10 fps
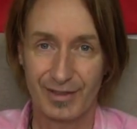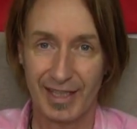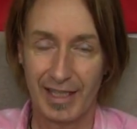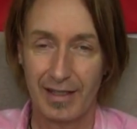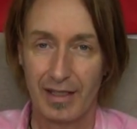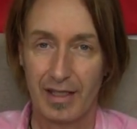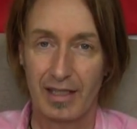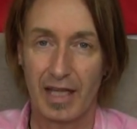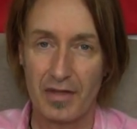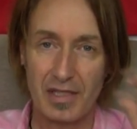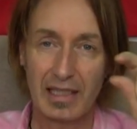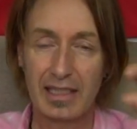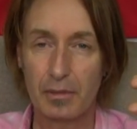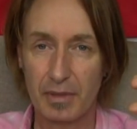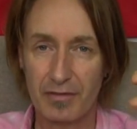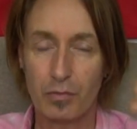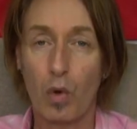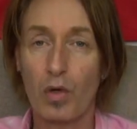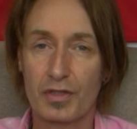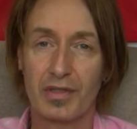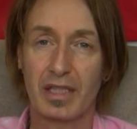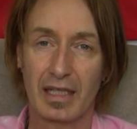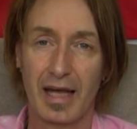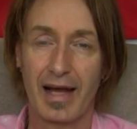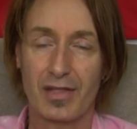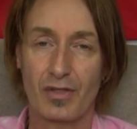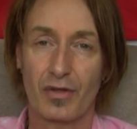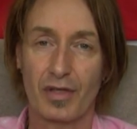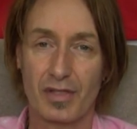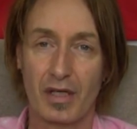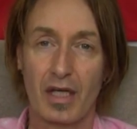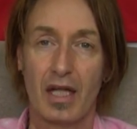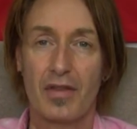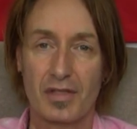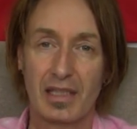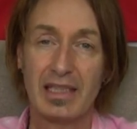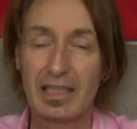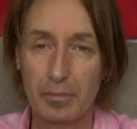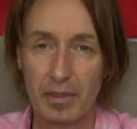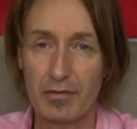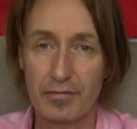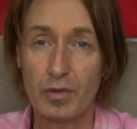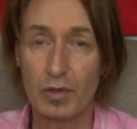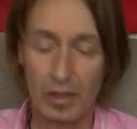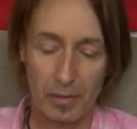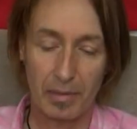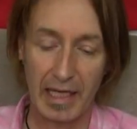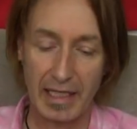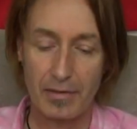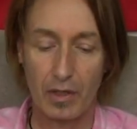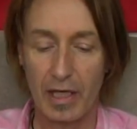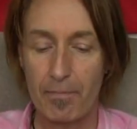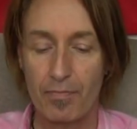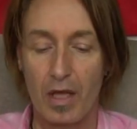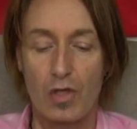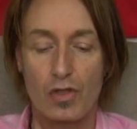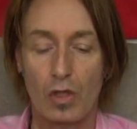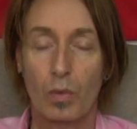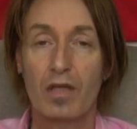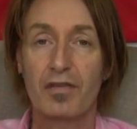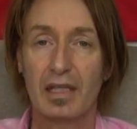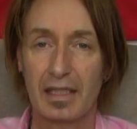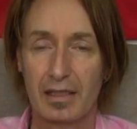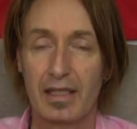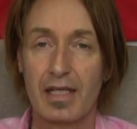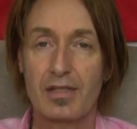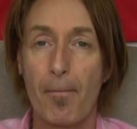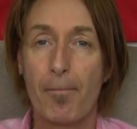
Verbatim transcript: okay? Like there's a little bit of water in the glass, or there's a little bit of food on the plate, okay? So the word for little is